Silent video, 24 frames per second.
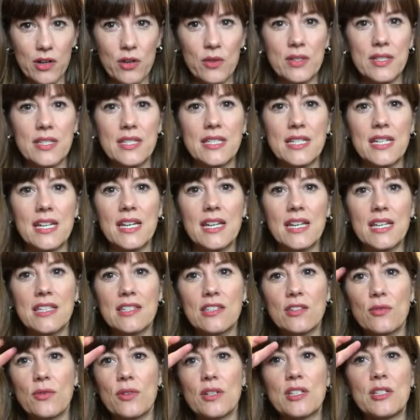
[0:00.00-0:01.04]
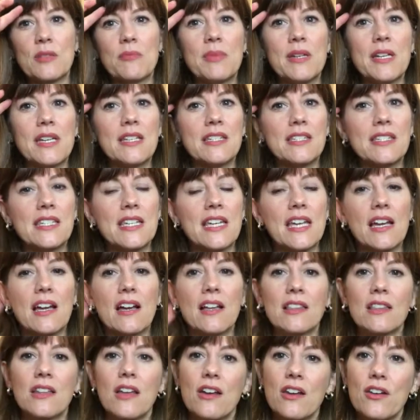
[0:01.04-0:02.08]
Christine is going to be seeing
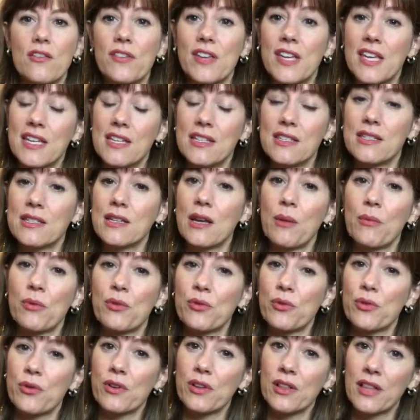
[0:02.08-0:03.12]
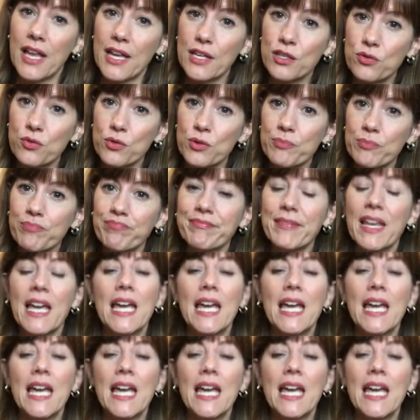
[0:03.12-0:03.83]
a lot of kids come through her classroom,